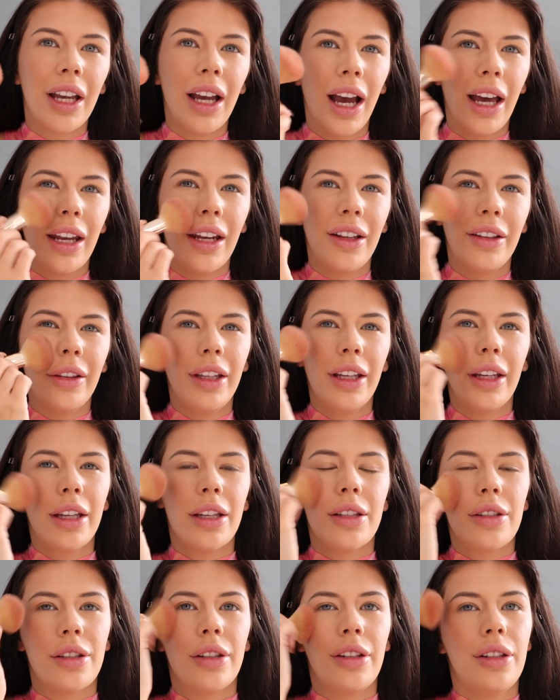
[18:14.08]
I don't think
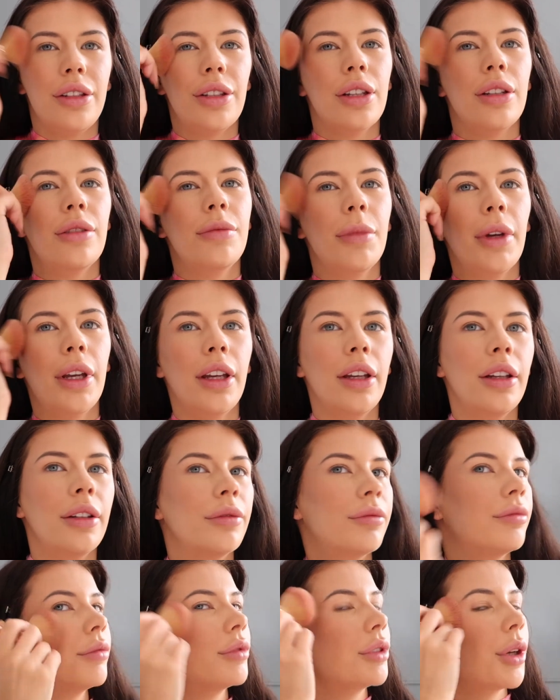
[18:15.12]
it suited me,
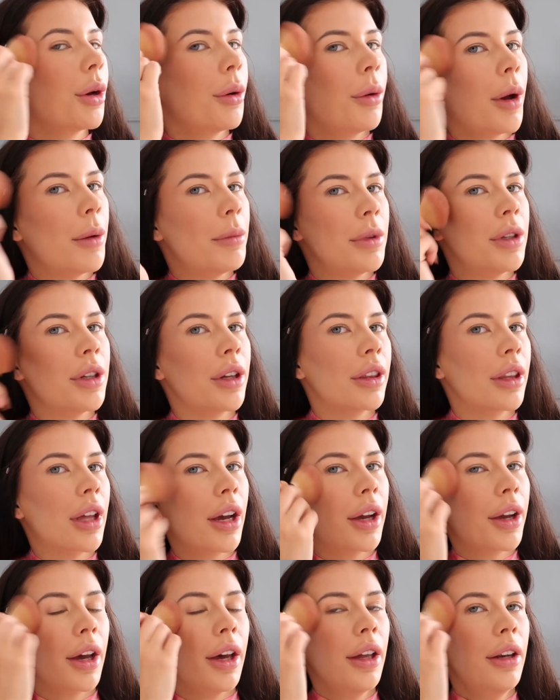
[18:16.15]
so I won't be doing that
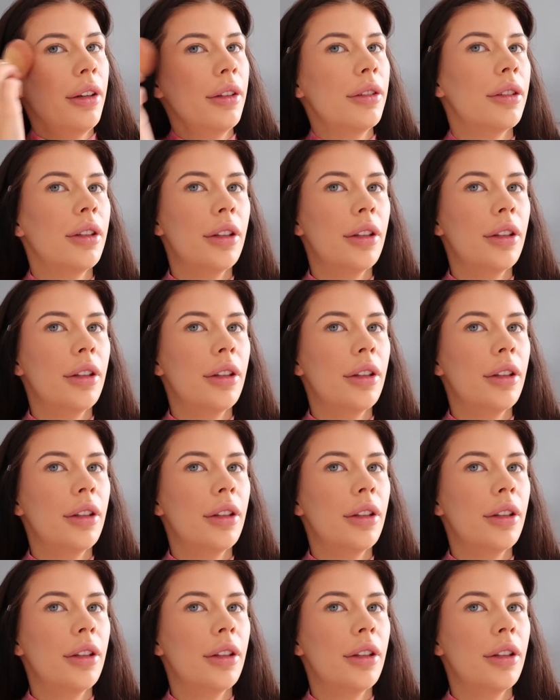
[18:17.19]
again.